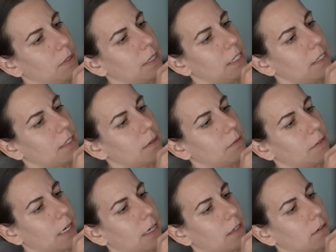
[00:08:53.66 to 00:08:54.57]
But these type
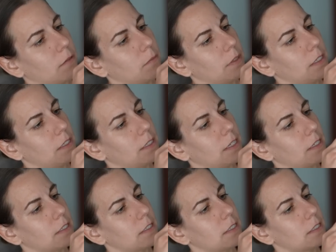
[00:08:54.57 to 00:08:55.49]
of at-home blood
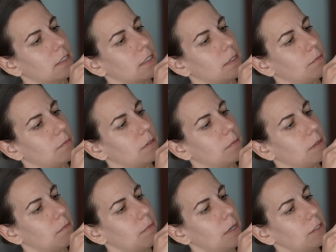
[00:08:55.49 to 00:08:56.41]
tests seem to
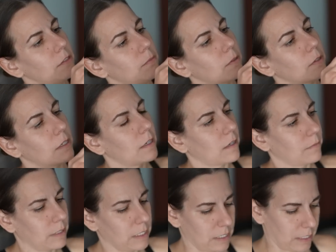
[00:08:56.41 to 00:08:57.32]
be much more
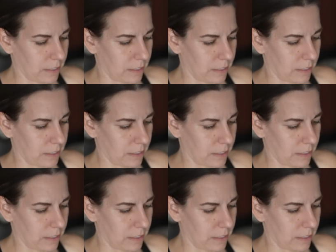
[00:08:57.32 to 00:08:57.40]
common